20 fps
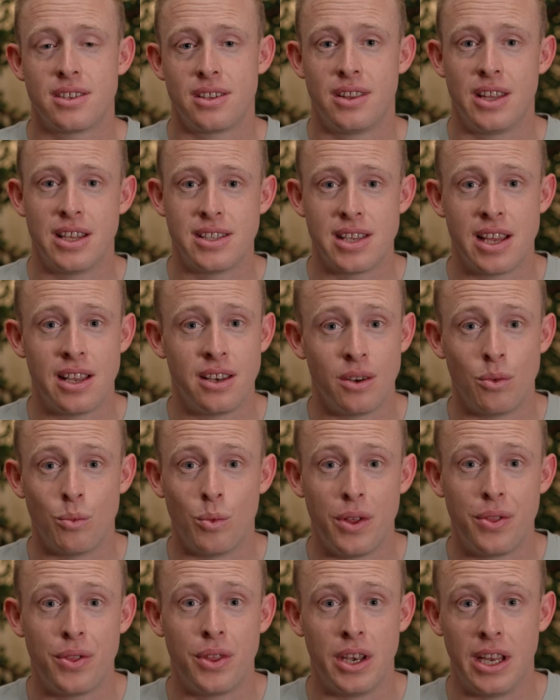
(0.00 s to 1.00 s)
the tendon
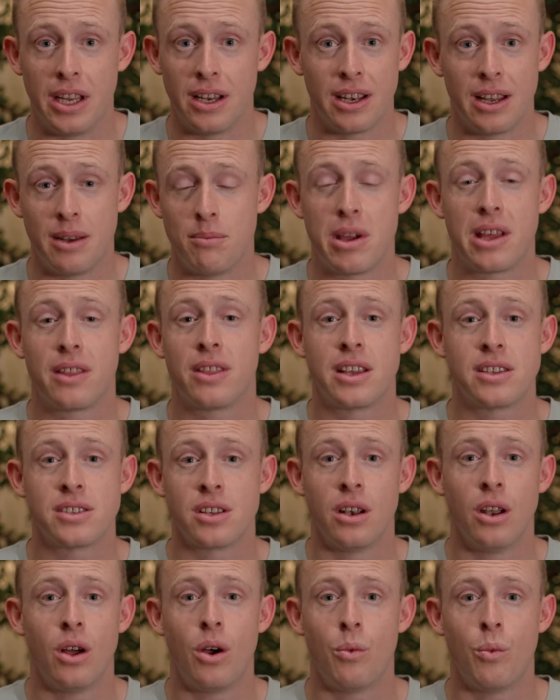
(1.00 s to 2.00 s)
with the needle and make things
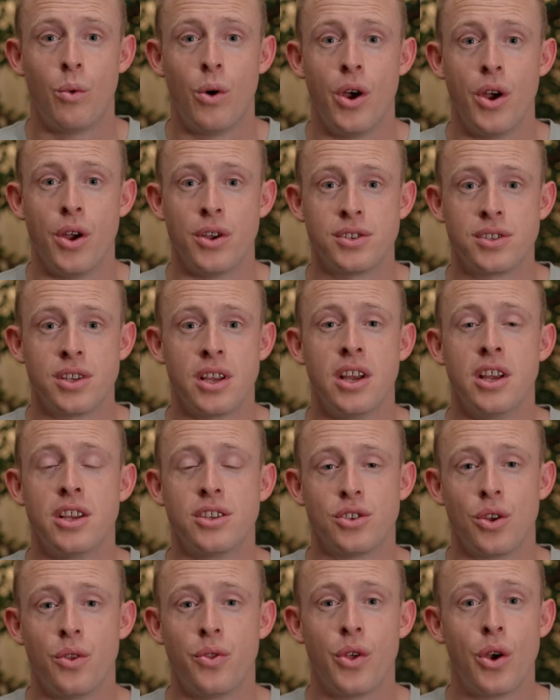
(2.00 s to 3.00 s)
a lot worse.
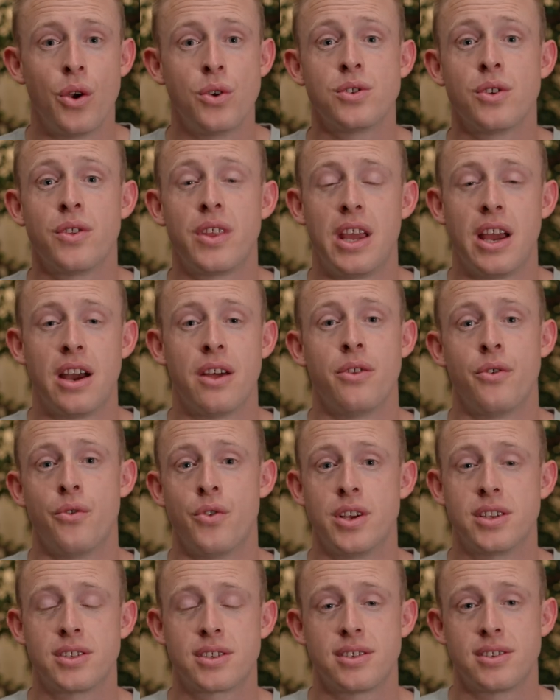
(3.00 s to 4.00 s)
So those are the other
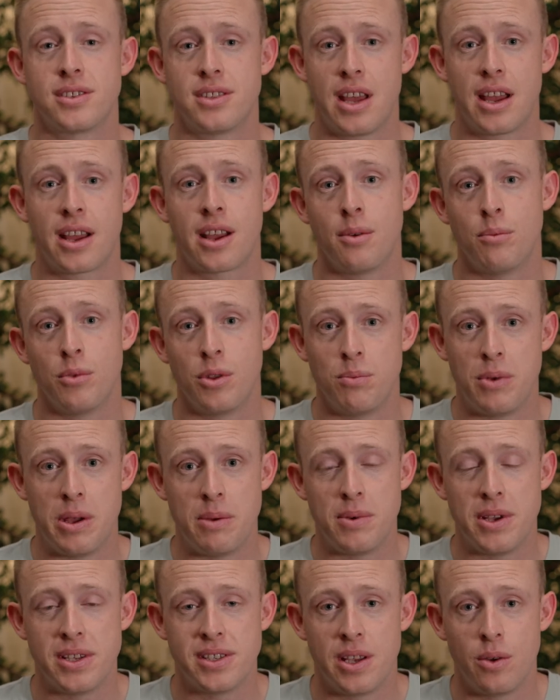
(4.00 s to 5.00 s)
risks that come with
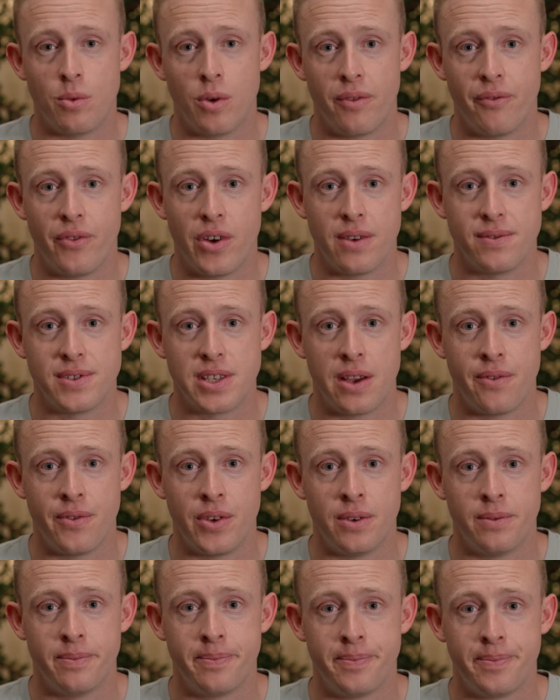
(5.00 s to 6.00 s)

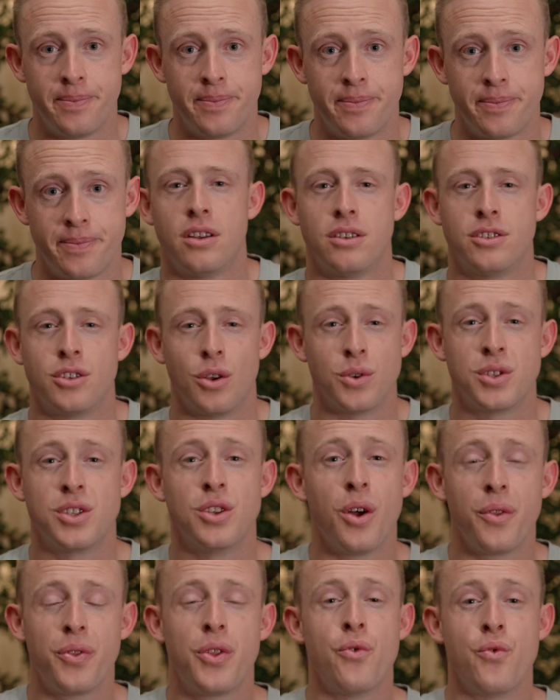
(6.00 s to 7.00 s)
BPC-157. So it's
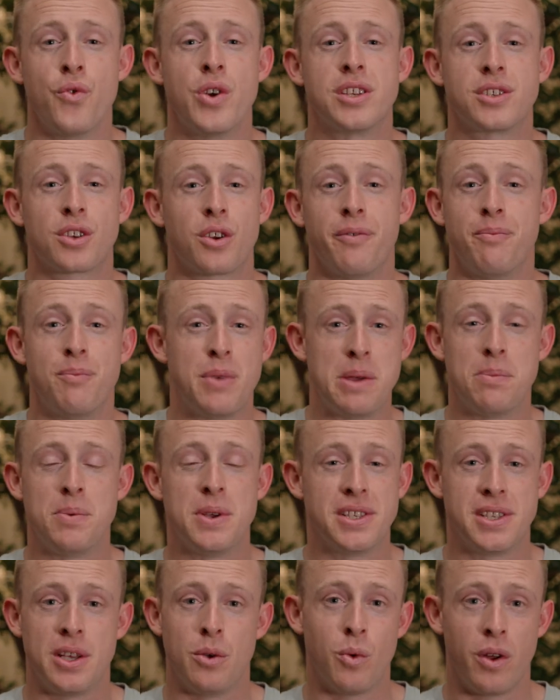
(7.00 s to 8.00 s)
not the risk of
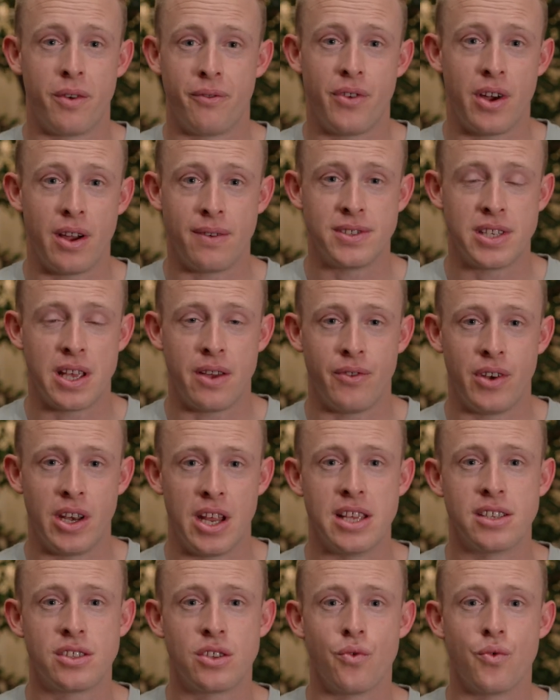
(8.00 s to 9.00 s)
BPC-157,
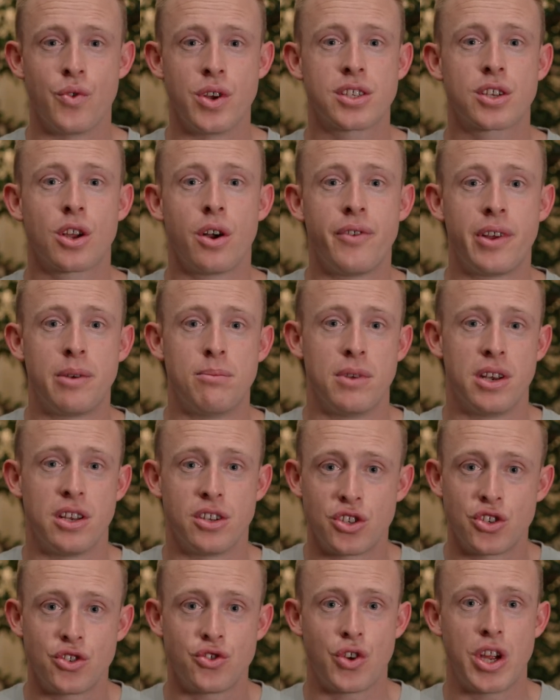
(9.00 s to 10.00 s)
it's the risk of
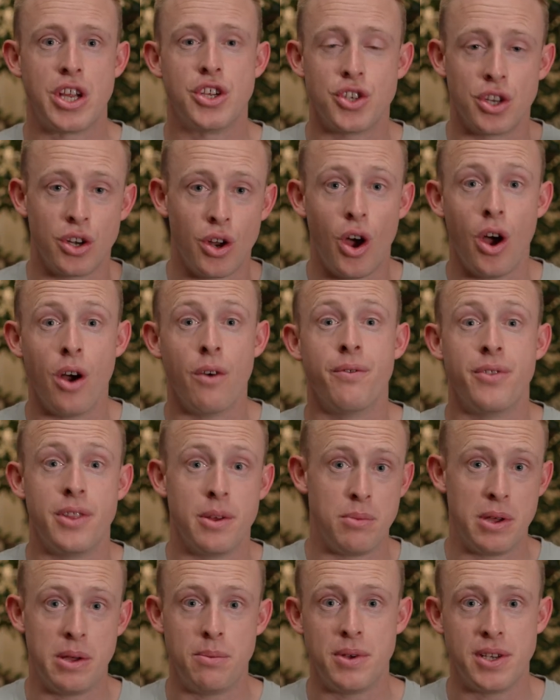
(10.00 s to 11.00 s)
administration of
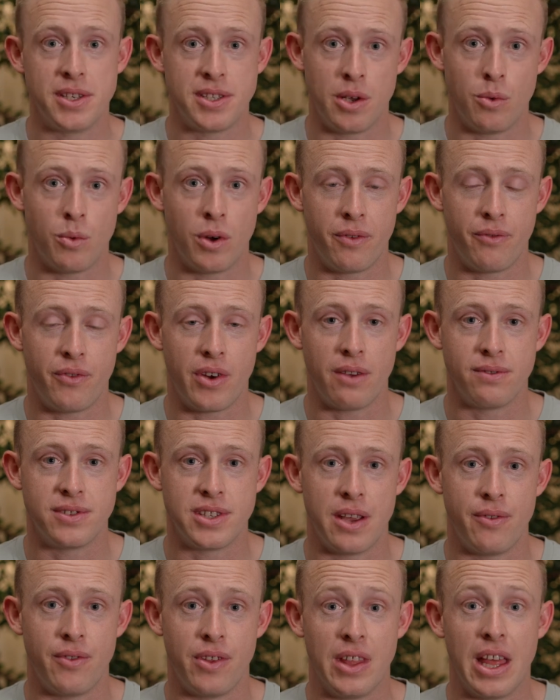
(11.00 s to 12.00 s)
the
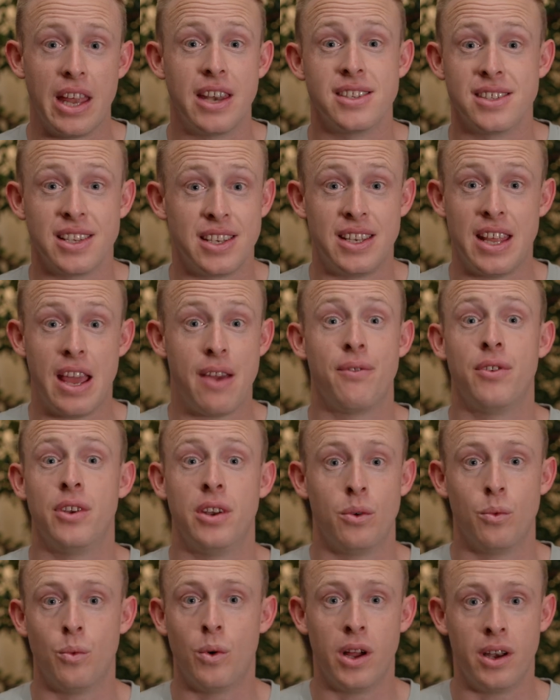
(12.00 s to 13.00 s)
BPC-157. That is a
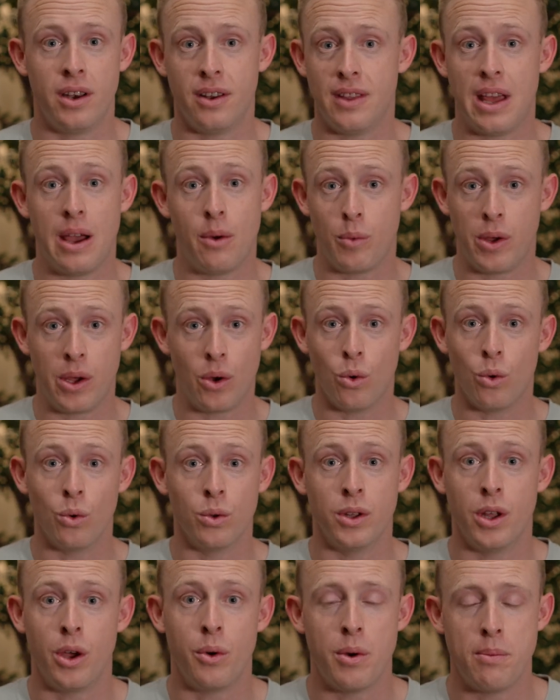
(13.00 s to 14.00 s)
definite one that we
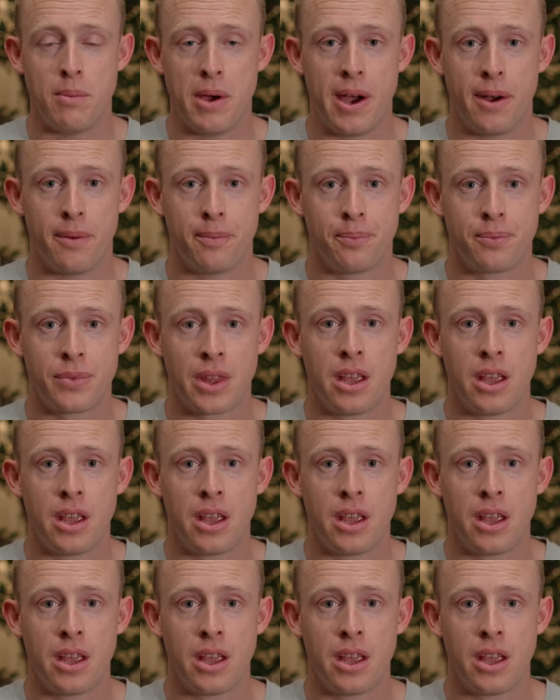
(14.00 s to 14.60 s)
all know about.